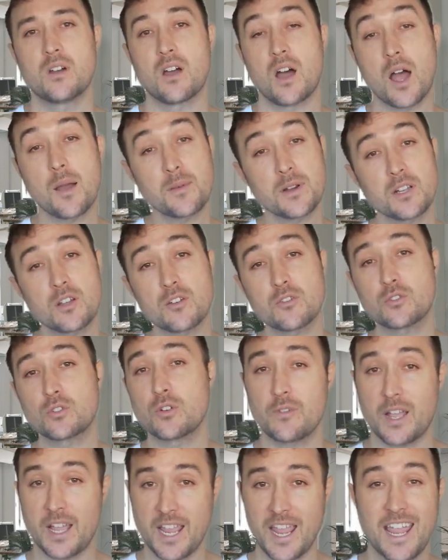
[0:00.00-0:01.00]
I'm going to go through
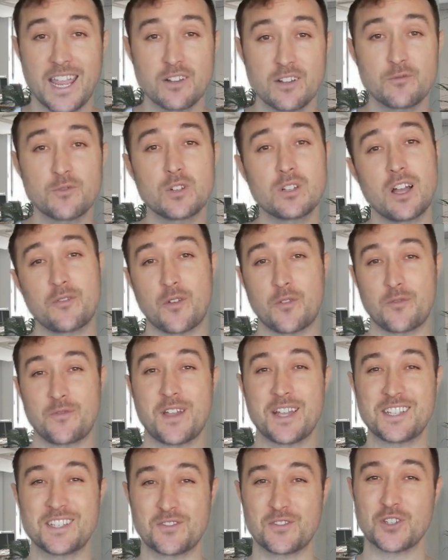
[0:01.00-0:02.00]
a handful of
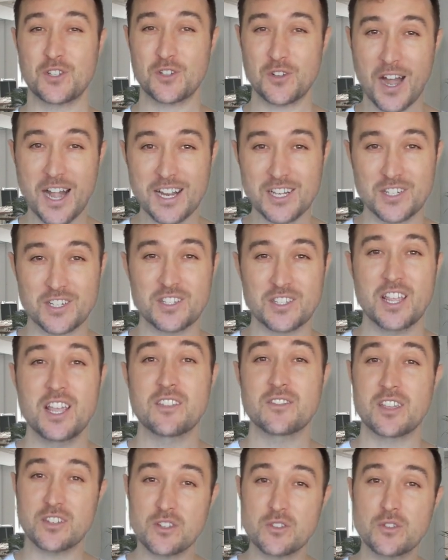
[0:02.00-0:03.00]
effective strategies
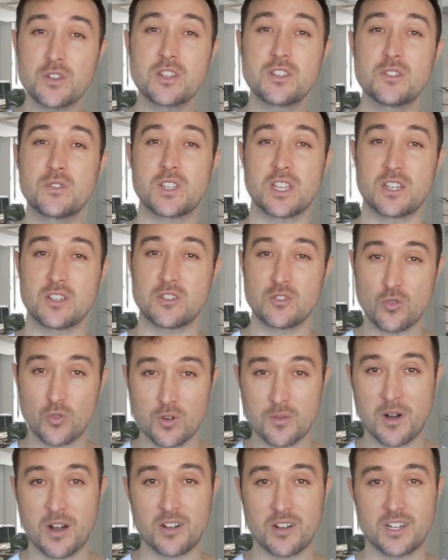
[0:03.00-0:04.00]
that you can use in your
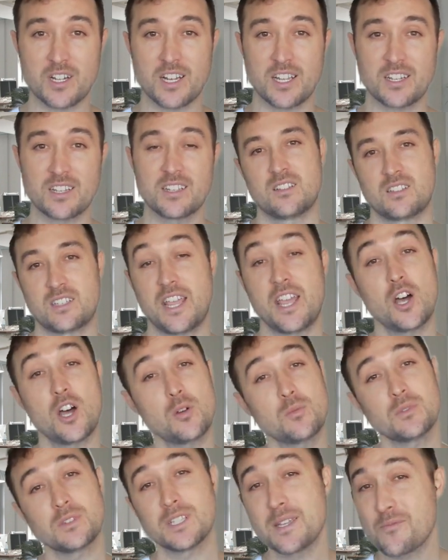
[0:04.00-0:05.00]
marketing to help
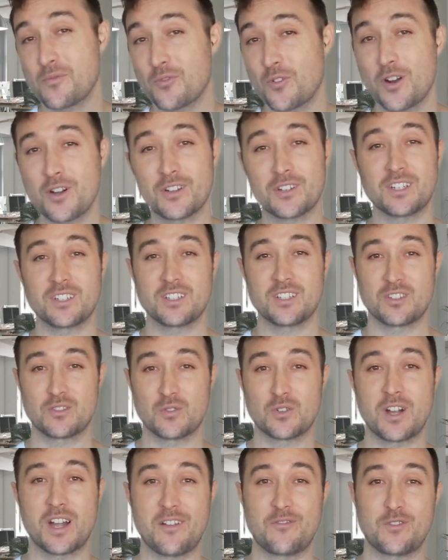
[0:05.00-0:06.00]
leapfrog
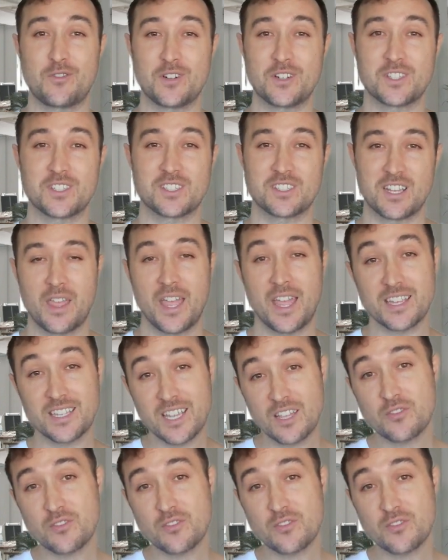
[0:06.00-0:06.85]
your efforts and get